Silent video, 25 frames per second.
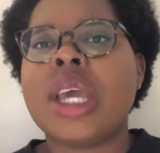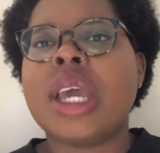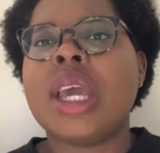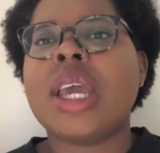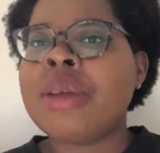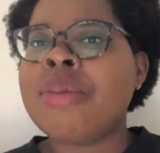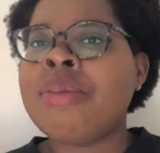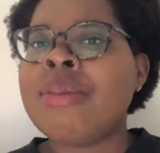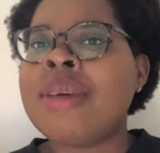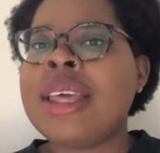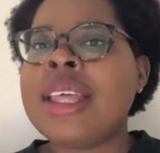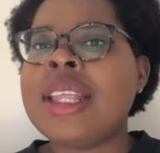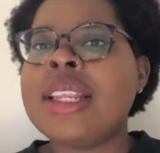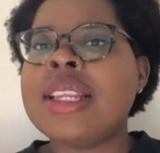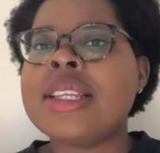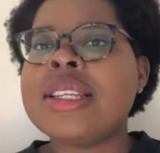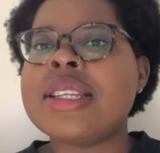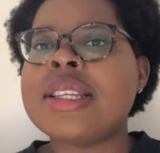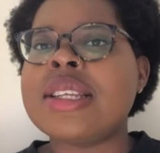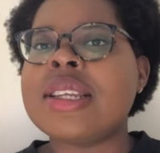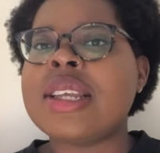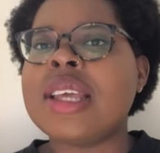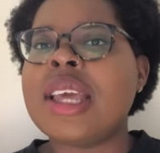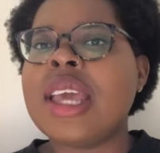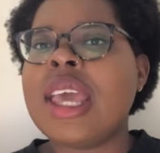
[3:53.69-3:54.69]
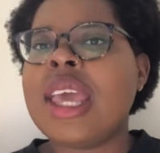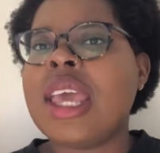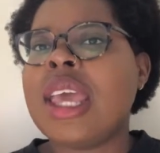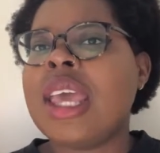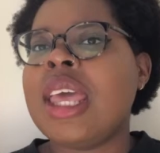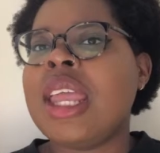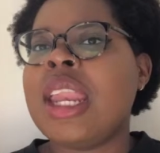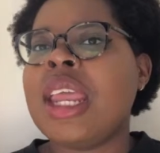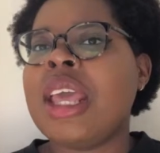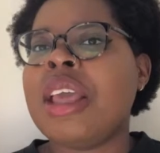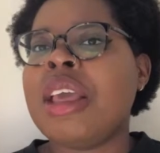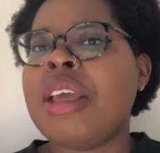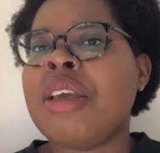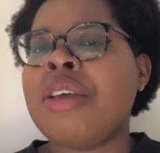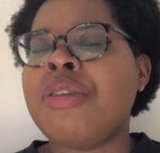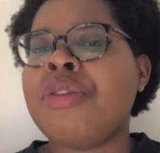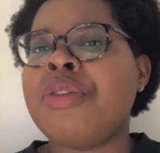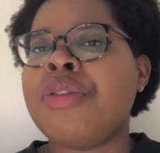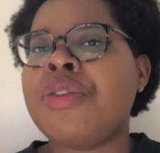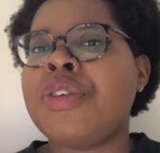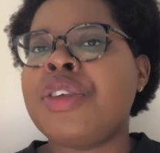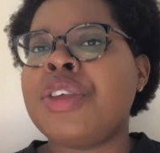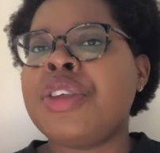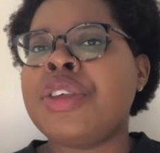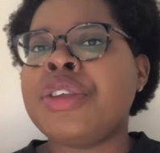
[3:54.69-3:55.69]
I recommend it if
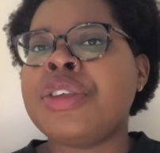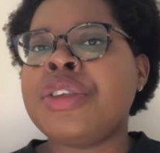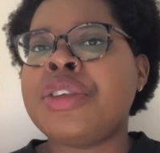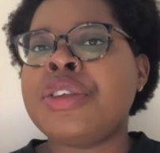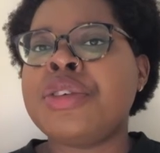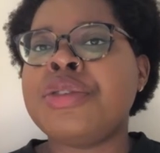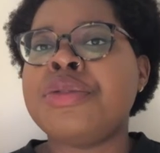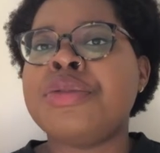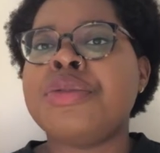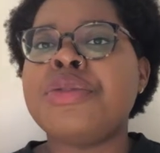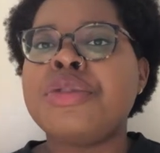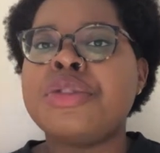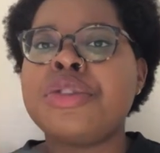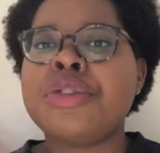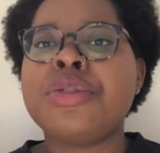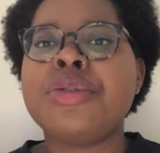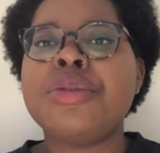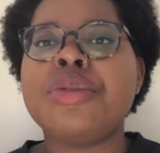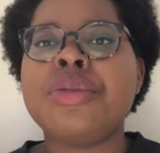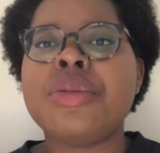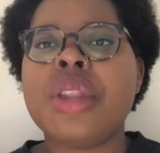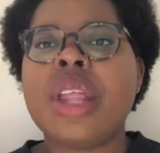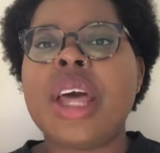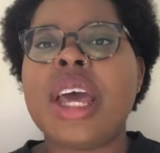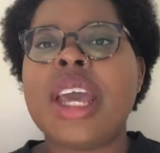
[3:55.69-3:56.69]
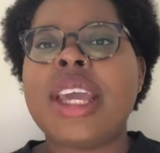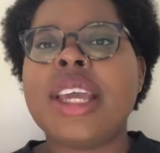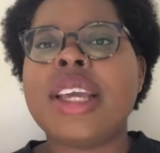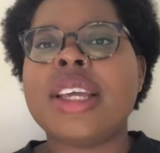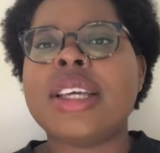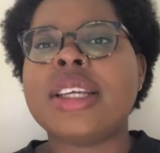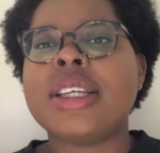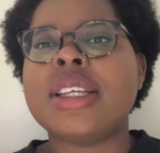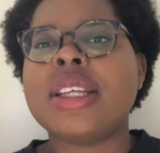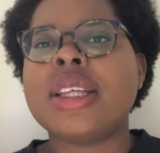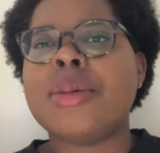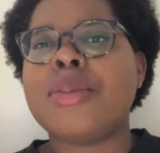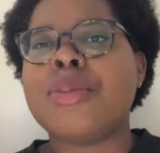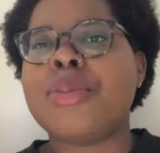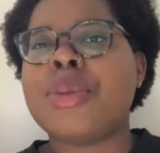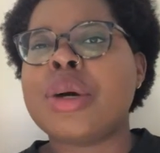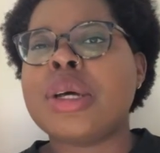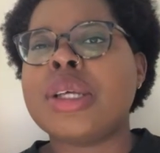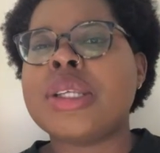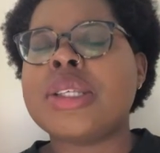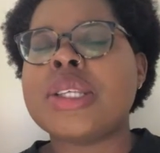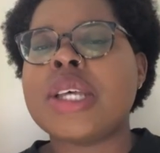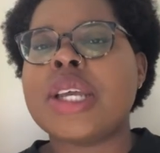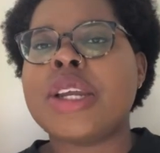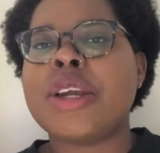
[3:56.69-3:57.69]
you do like
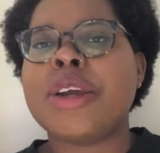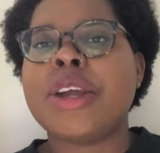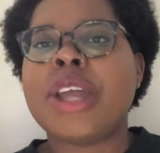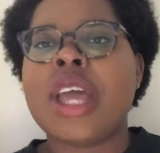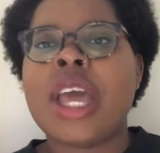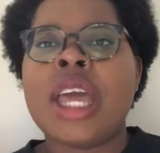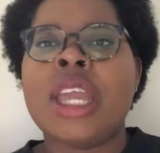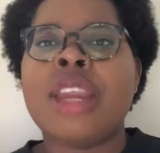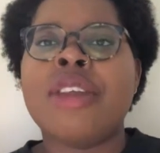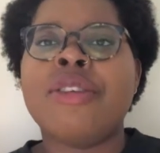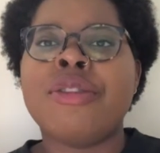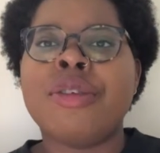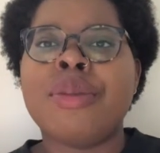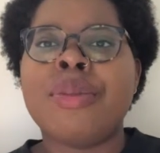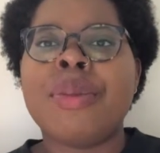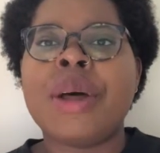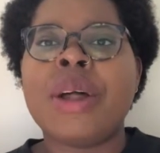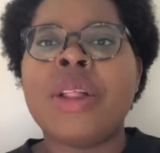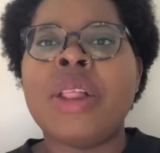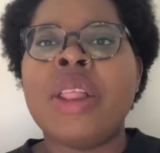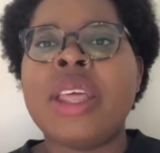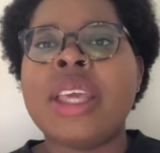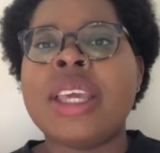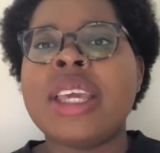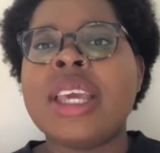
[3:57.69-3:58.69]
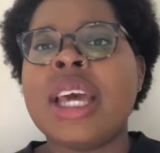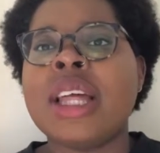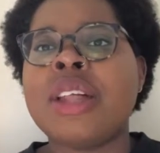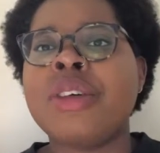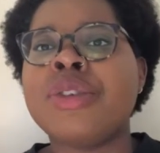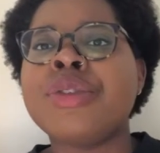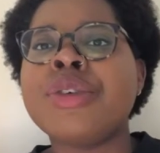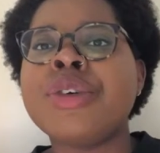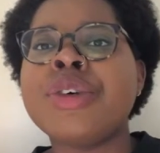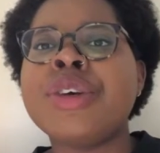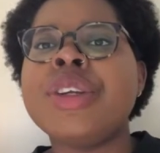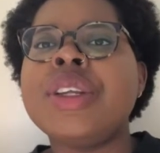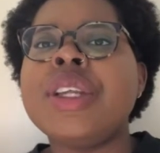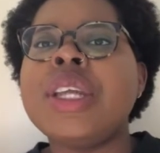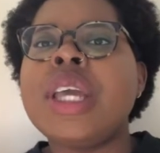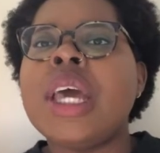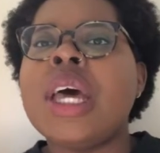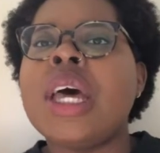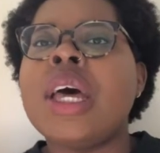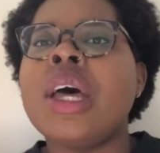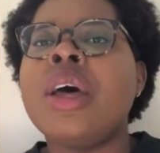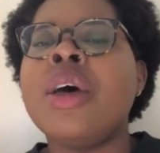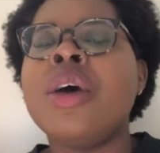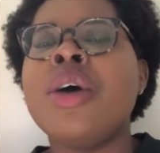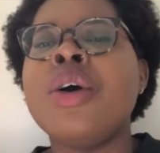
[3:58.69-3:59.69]
books that are kind of about like
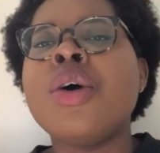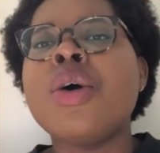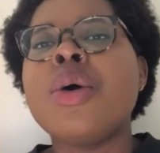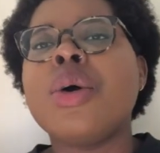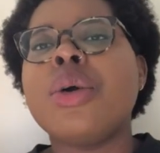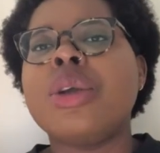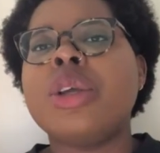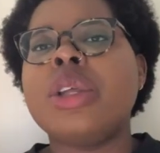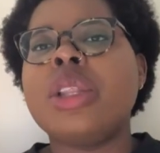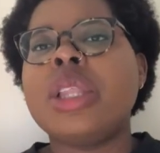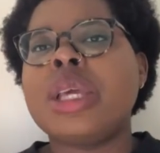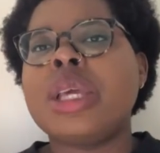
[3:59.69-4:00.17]
California, or you